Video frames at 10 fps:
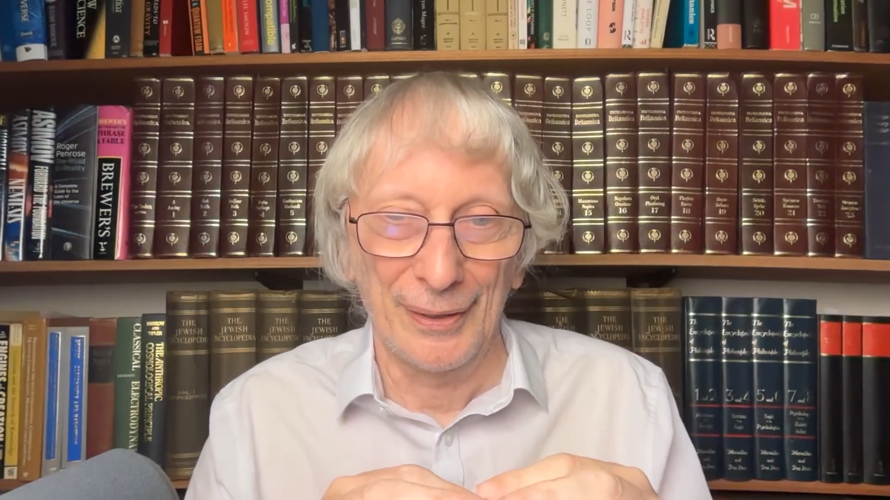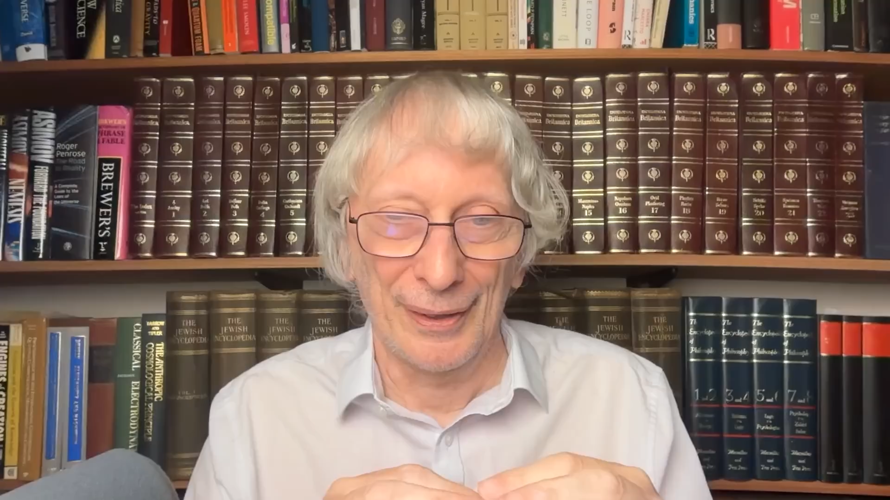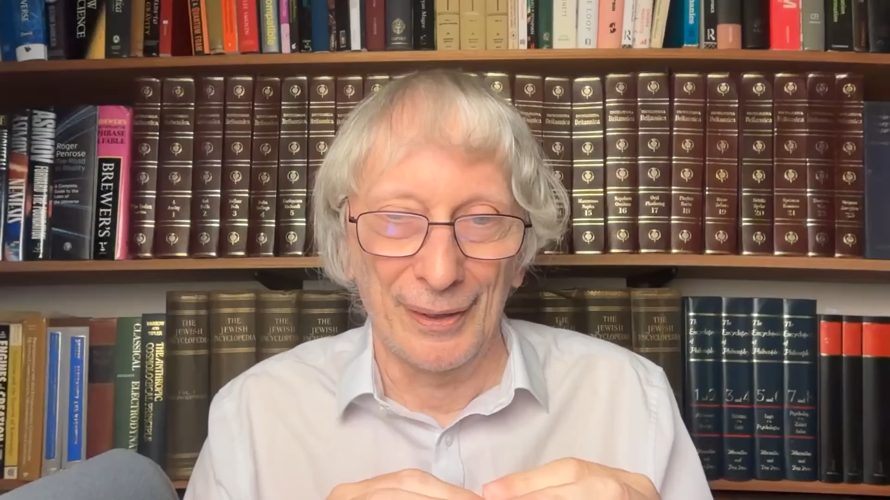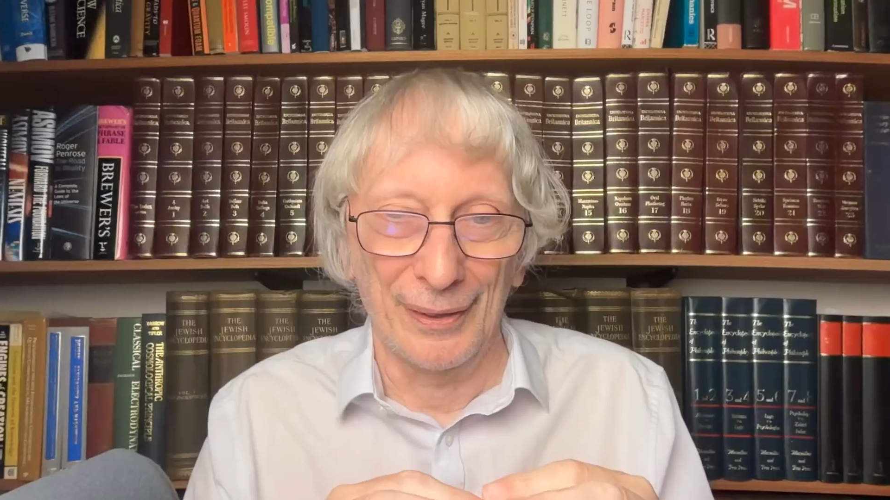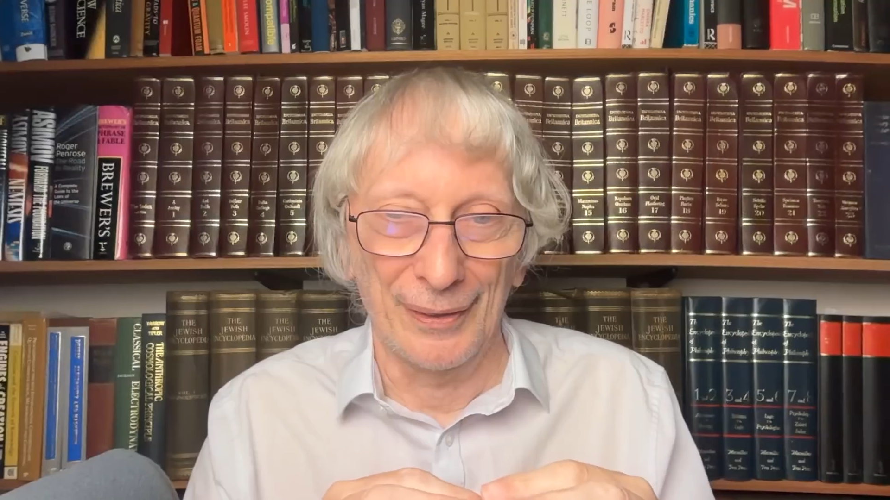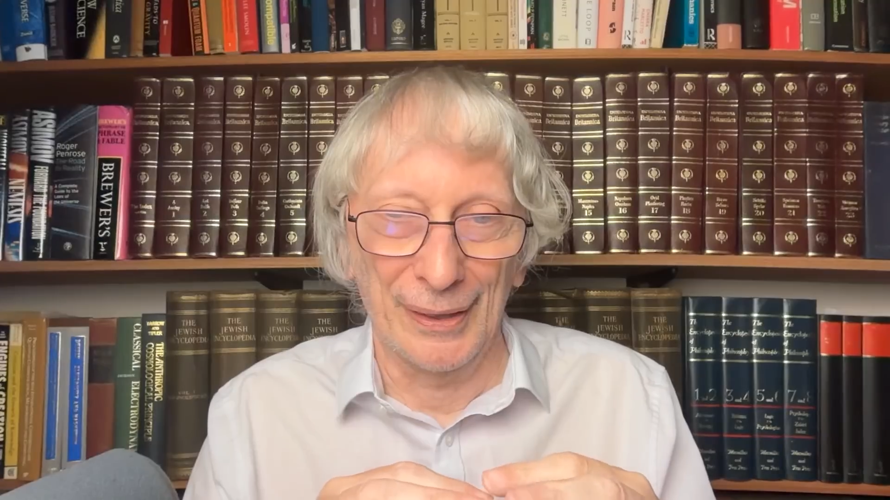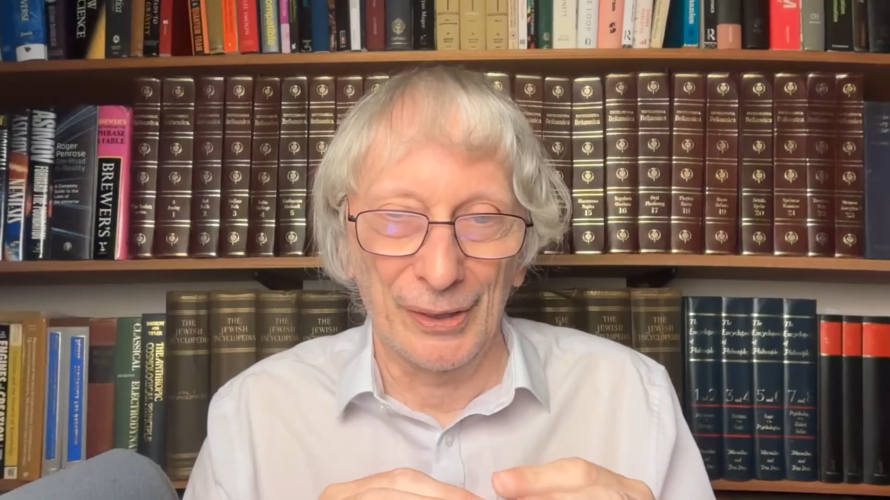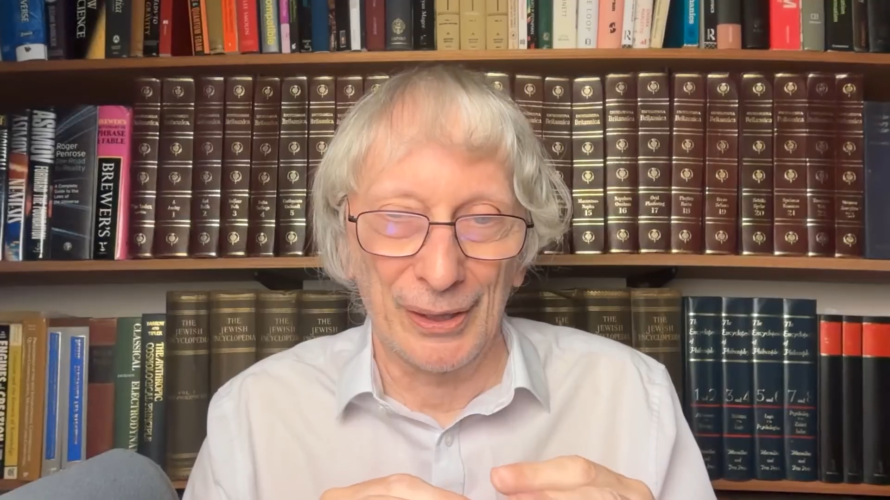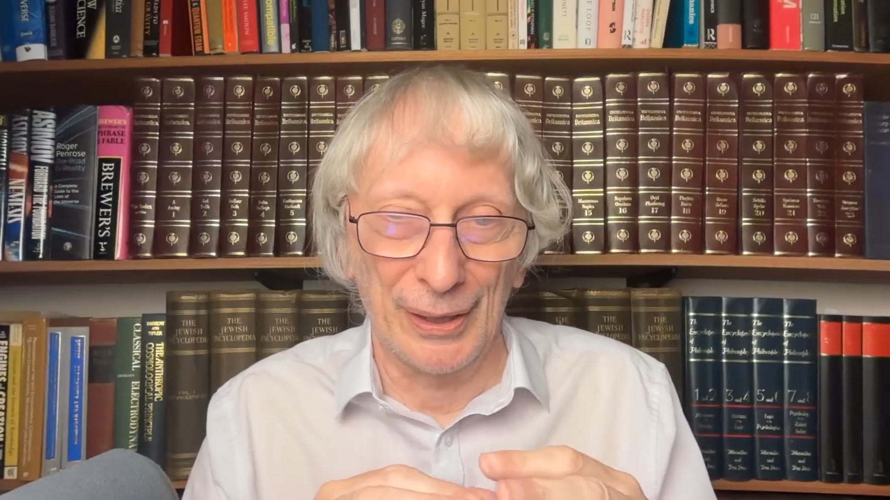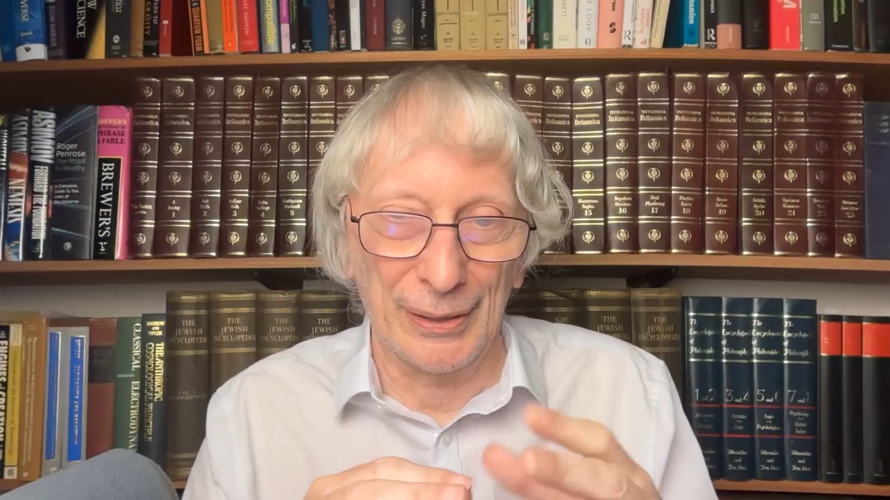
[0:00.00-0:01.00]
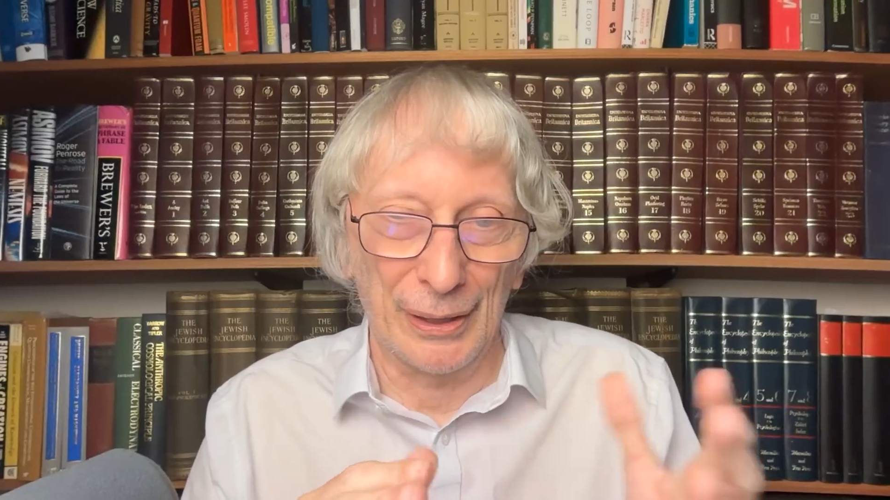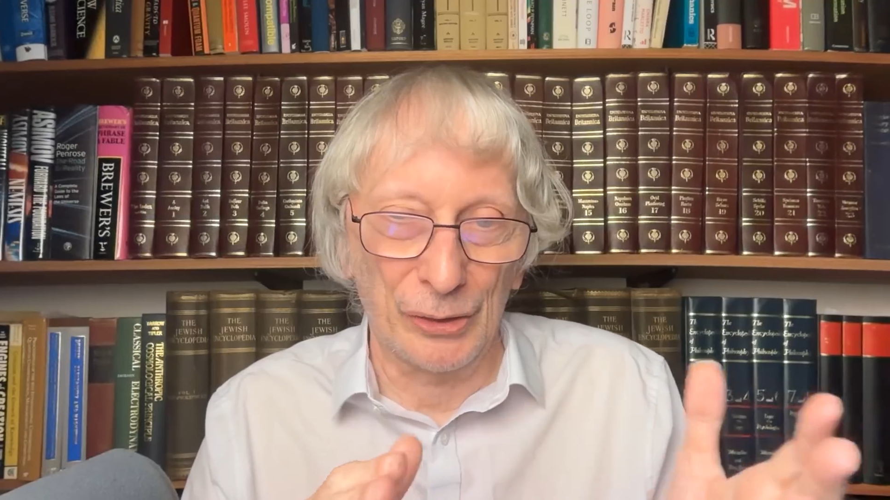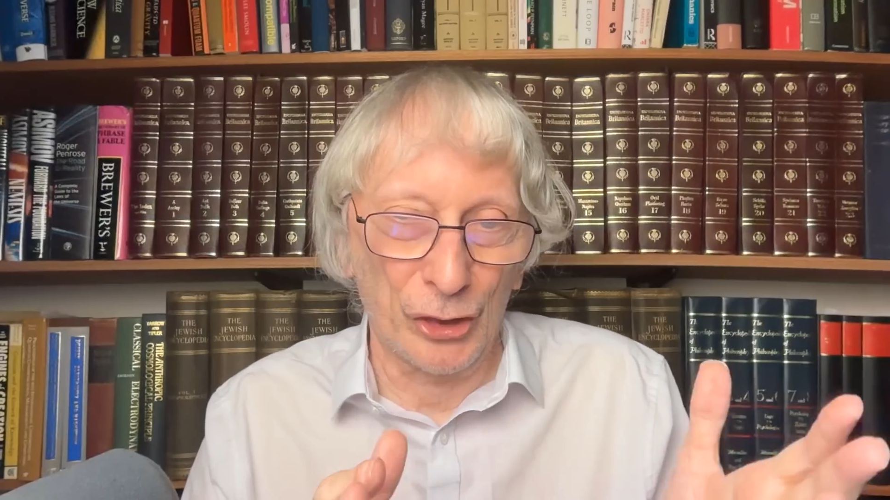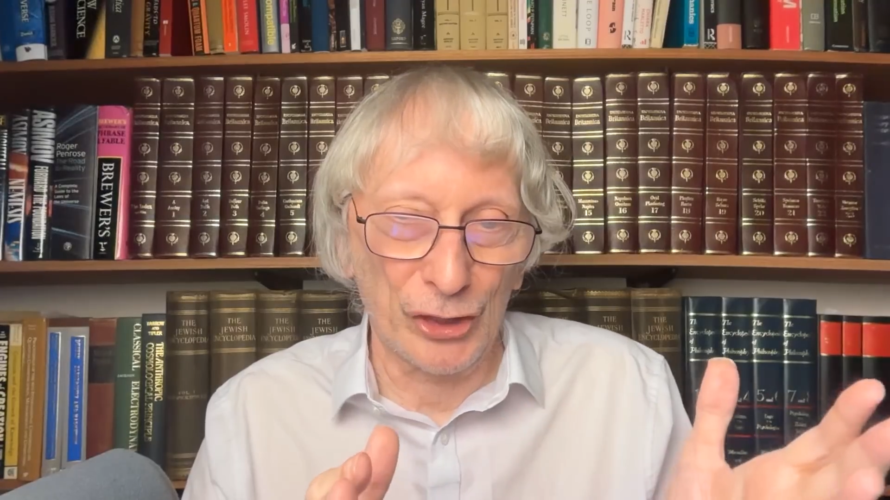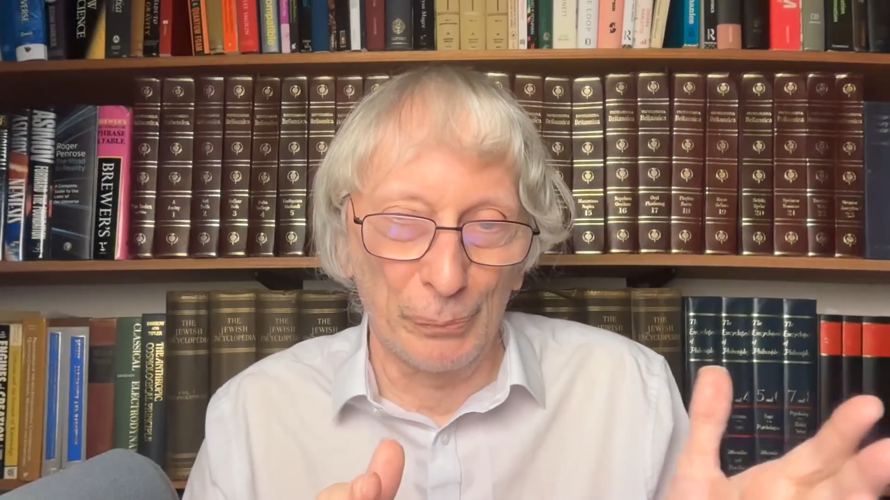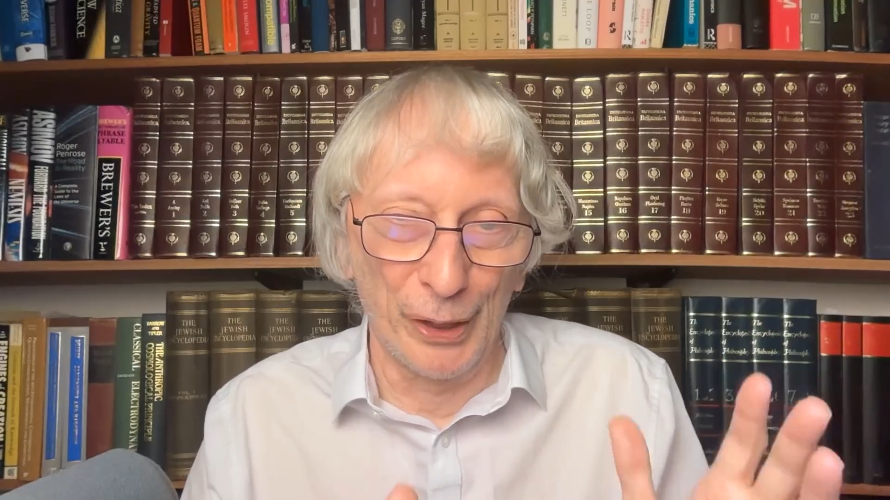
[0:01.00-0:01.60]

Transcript: Uh, there's it's it's just a